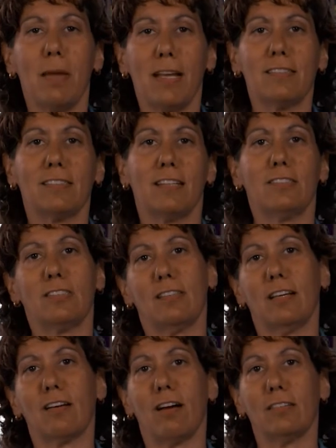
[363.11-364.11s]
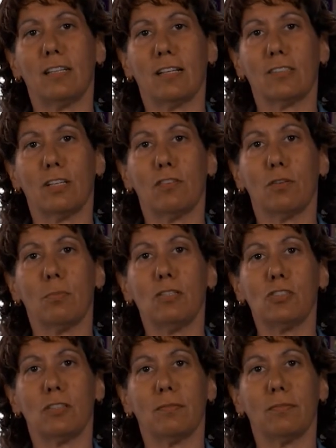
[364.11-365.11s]
make sense in the context of your
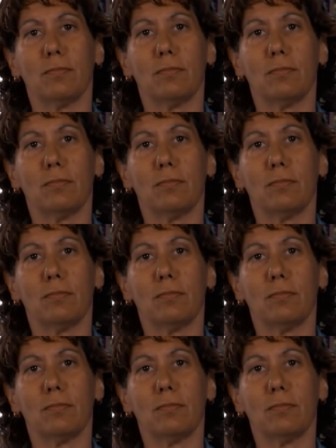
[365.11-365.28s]
mission.